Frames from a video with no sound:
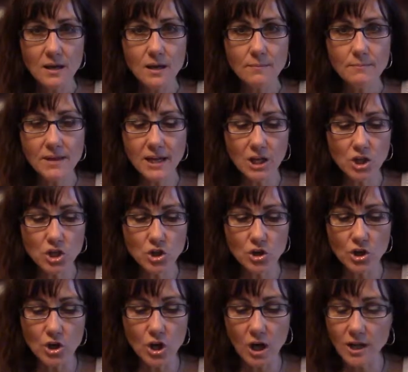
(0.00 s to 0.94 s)
making
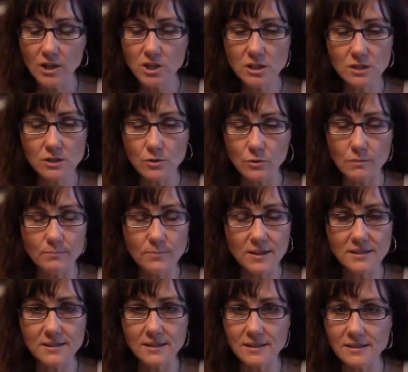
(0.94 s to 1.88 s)
sure you're not just doing
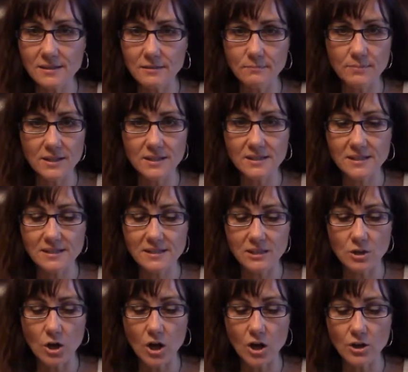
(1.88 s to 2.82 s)
business and
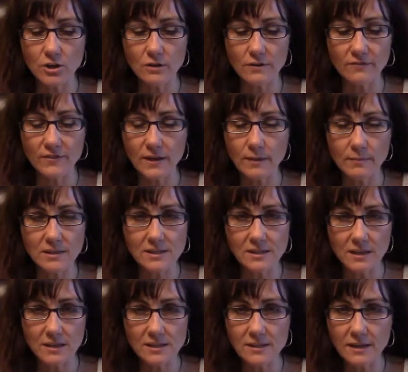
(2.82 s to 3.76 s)
your family's
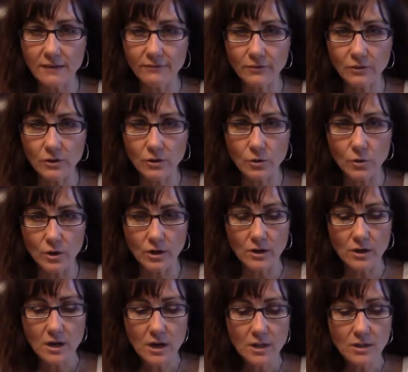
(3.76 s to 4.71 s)
going to suffer
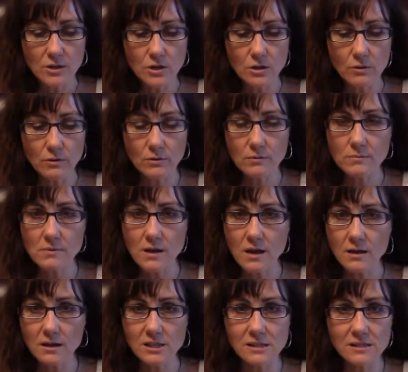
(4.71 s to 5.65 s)
or your
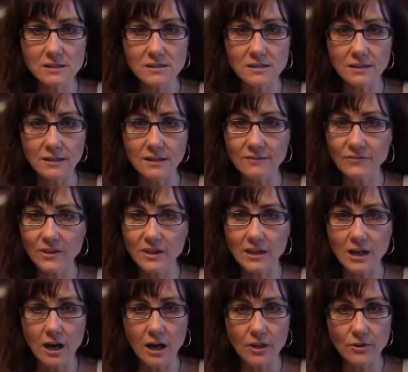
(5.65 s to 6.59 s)

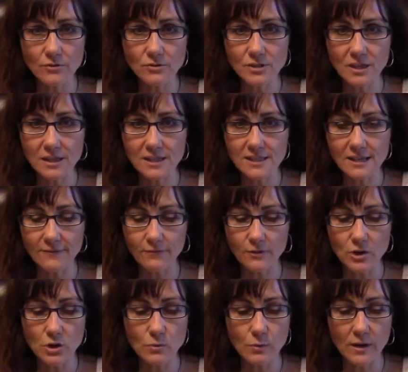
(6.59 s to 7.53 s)
significant other's going to
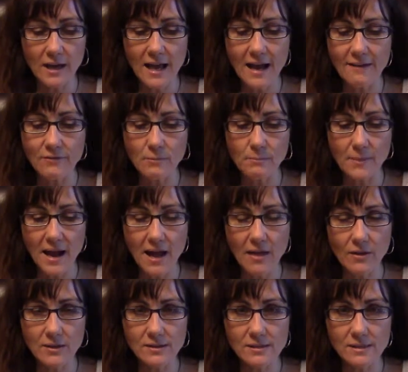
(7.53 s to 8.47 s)
suffer. You want to have the
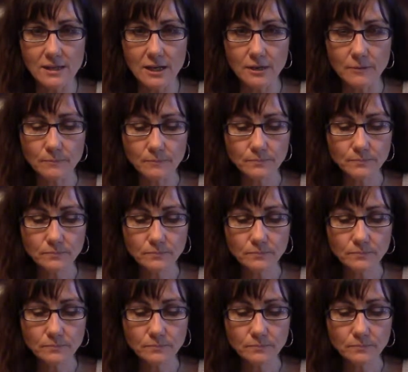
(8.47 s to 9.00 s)
balance there.